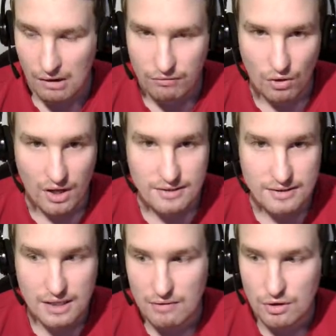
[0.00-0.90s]

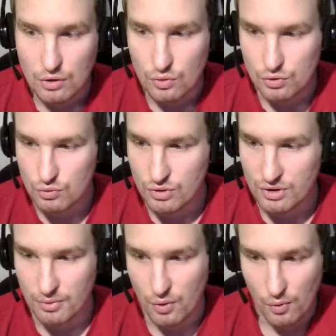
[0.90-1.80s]
First, I will go through
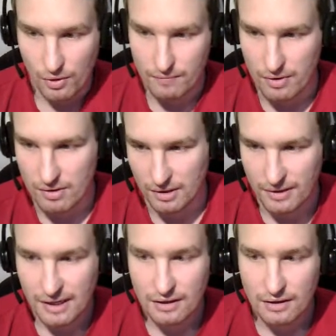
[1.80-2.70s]
the program very
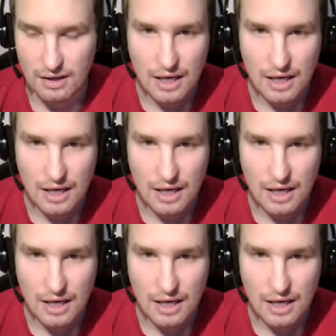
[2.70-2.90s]
quick